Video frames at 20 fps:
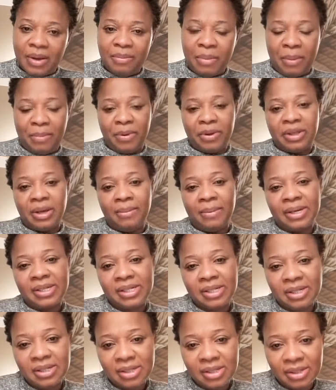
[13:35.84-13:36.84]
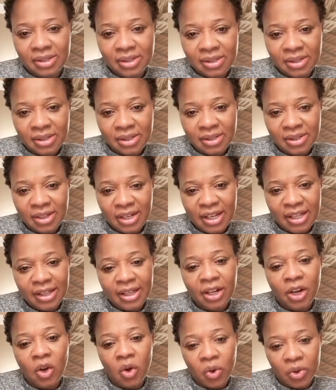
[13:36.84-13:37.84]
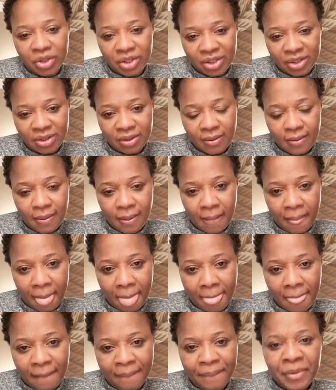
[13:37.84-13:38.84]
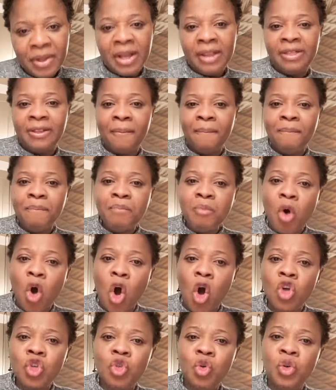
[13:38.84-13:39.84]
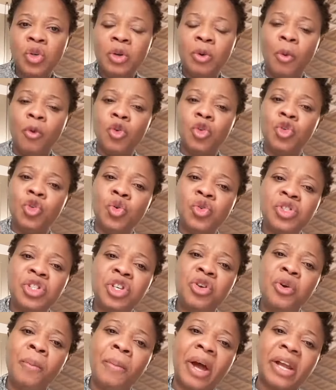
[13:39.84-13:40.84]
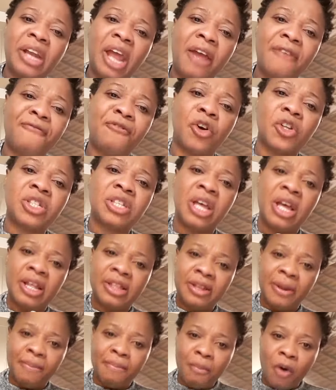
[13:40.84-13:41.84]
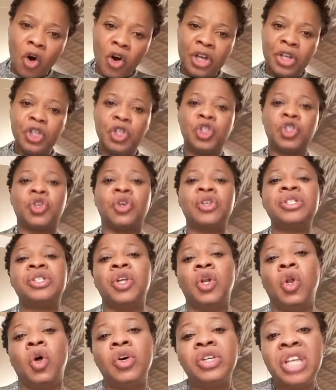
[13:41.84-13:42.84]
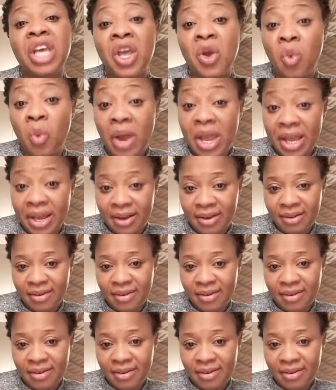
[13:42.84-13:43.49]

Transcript: My brother, my sisters, in the Lord. The more you use human effort, the more it draws the Lord away.